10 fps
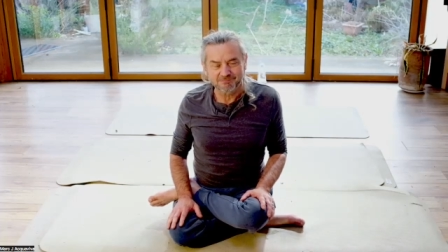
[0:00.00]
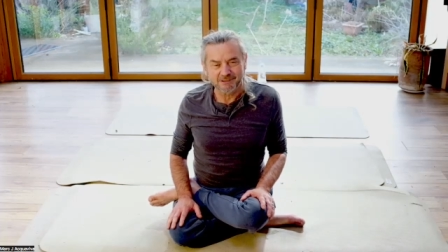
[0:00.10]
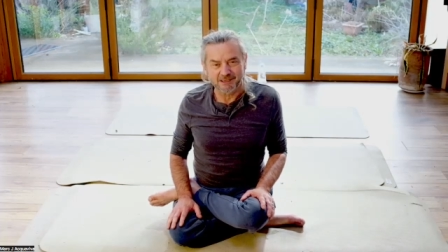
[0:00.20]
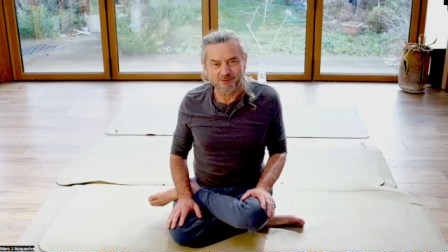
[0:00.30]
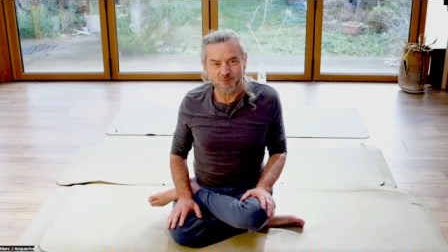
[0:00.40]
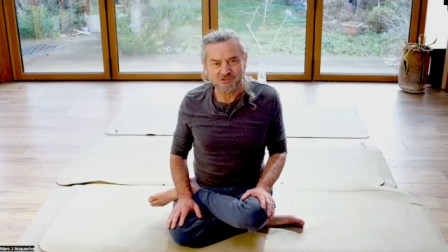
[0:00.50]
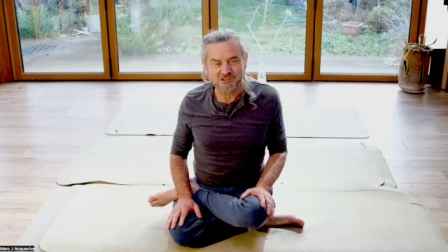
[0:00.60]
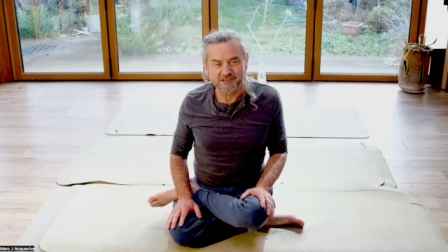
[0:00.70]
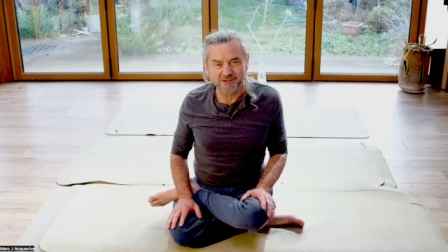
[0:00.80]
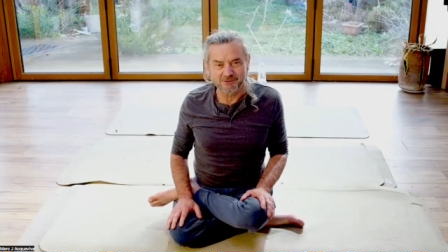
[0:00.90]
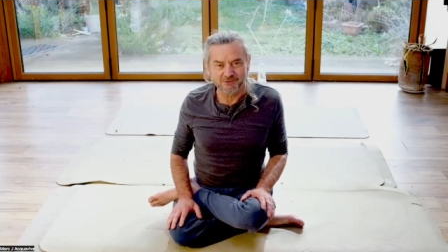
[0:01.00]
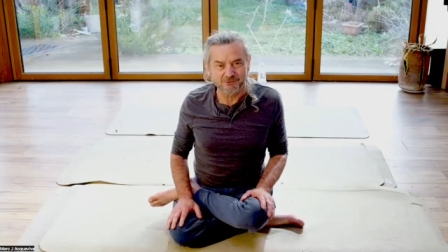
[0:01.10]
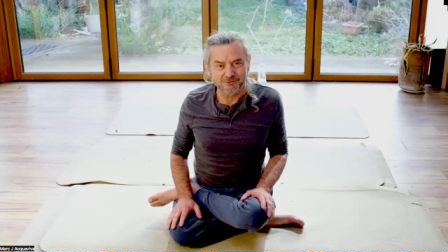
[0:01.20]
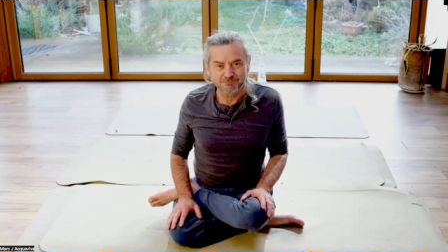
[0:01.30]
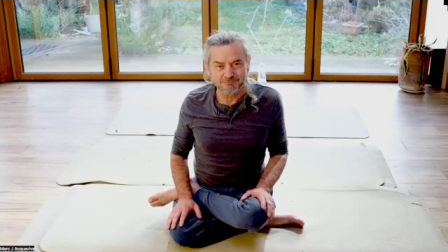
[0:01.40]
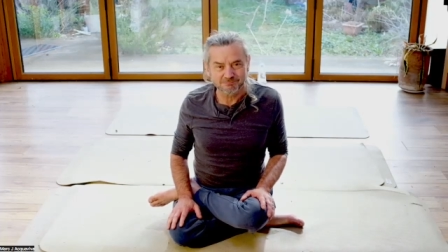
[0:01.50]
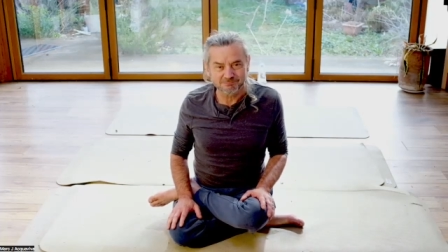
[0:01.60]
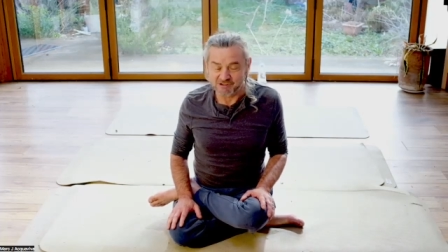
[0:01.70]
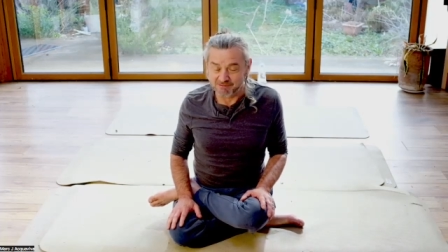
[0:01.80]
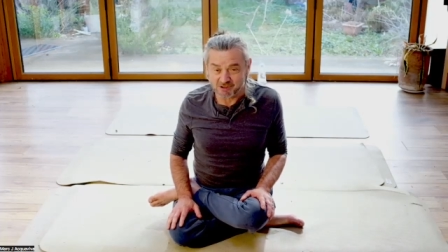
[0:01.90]
I will see you
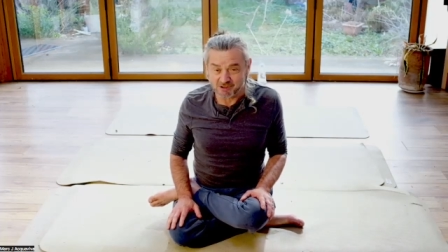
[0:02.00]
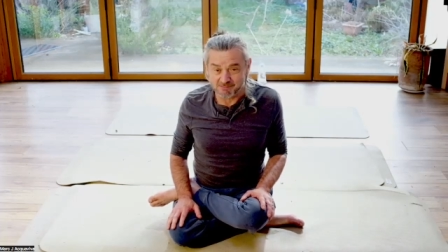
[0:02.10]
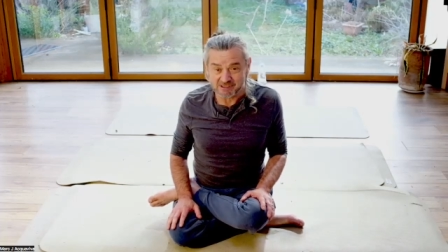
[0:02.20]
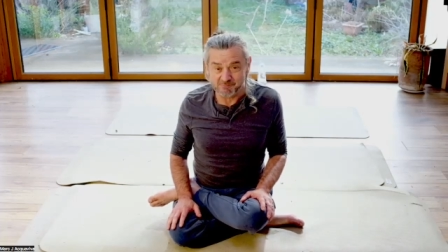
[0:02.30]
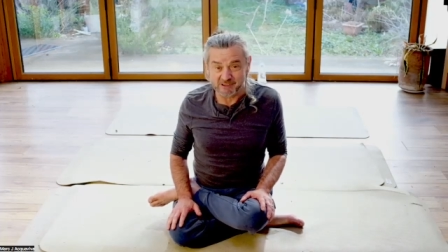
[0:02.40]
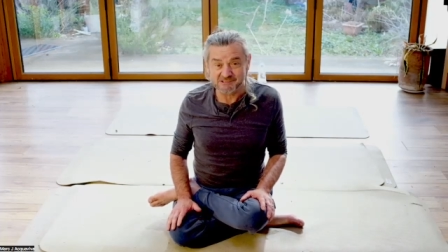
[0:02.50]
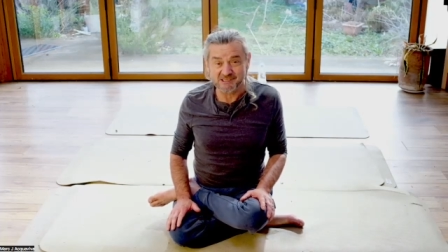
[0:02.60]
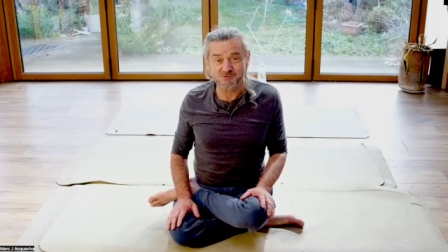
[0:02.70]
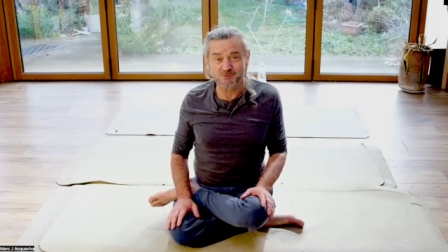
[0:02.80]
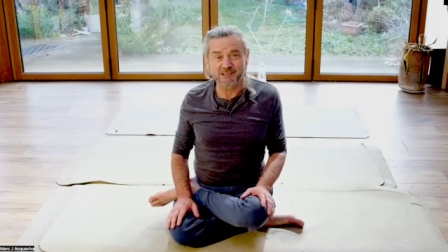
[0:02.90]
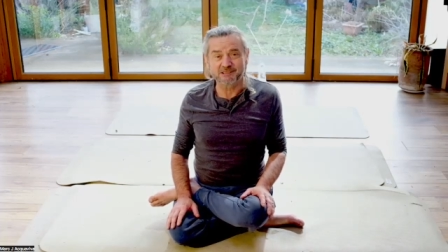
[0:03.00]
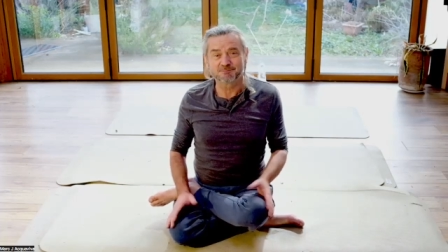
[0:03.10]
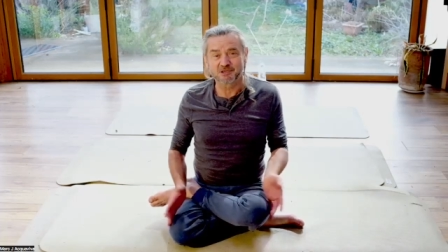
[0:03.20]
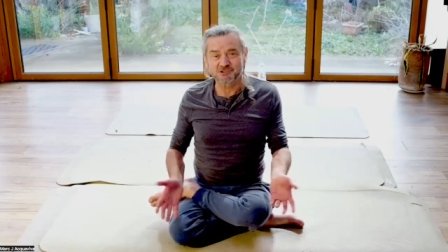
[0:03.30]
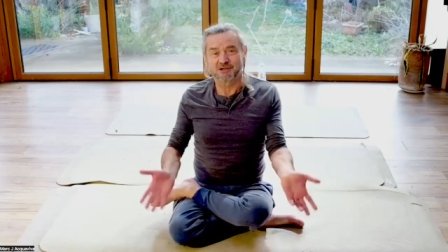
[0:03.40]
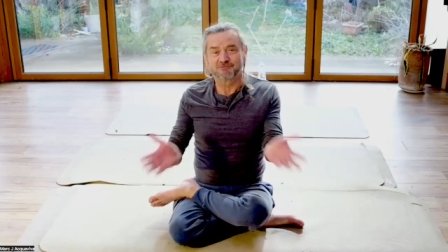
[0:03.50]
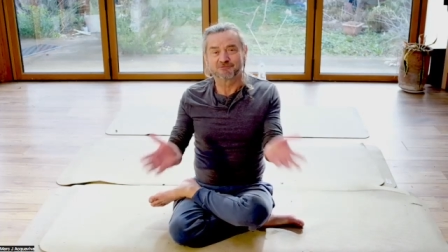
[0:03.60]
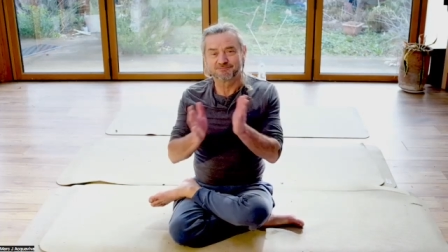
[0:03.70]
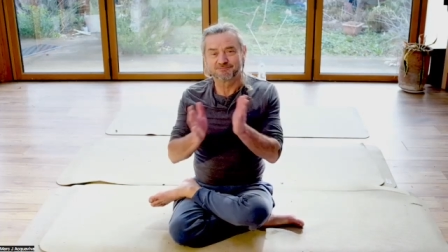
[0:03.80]
same time, same place next week. Much love.